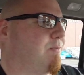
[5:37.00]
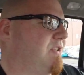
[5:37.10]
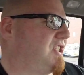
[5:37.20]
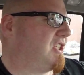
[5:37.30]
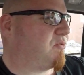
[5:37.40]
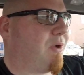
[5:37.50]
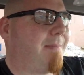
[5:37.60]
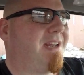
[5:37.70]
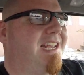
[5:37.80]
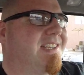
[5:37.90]
just
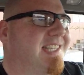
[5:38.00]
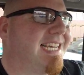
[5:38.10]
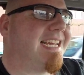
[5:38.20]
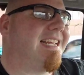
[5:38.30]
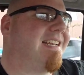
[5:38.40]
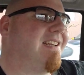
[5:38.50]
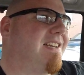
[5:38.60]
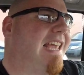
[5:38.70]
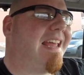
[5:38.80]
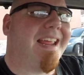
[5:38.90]
reminiscing and
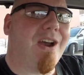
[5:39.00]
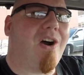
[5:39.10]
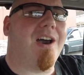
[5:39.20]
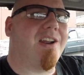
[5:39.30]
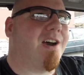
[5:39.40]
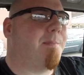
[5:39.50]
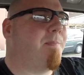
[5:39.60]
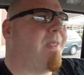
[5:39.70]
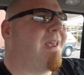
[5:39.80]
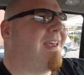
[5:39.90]
getting caught up.
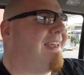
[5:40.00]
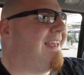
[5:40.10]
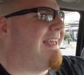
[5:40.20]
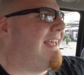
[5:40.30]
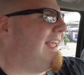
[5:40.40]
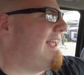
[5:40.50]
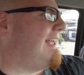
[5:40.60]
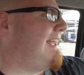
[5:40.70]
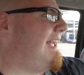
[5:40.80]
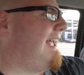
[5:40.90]

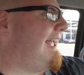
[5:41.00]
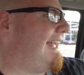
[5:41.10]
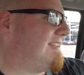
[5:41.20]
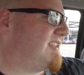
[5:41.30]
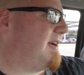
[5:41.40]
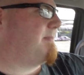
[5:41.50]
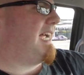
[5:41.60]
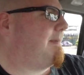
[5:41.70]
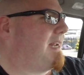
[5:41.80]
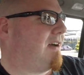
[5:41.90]
And
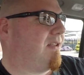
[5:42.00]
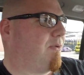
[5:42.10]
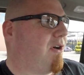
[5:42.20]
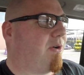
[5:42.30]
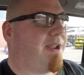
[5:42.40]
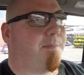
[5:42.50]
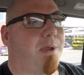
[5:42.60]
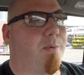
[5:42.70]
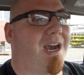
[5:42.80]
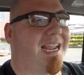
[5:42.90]
sometime down the road, him and me
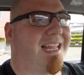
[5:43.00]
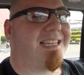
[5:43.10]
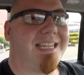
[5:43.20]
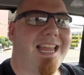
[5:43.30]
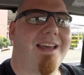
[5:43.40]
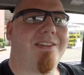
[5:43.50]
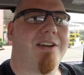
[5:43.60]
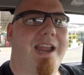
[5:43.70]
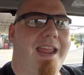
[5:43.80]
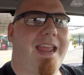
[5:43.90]
want to get together
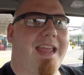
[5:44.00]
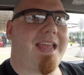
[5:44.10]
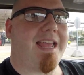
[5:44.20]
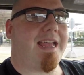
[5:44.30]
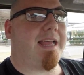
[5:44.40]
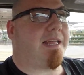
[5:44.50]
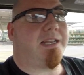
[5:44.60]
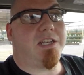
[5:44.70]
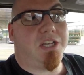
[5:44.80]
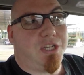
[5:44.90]

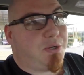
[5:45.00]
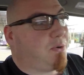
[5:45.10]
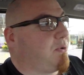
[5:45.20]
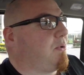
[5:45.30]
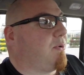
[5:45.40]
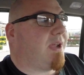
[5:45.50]
and do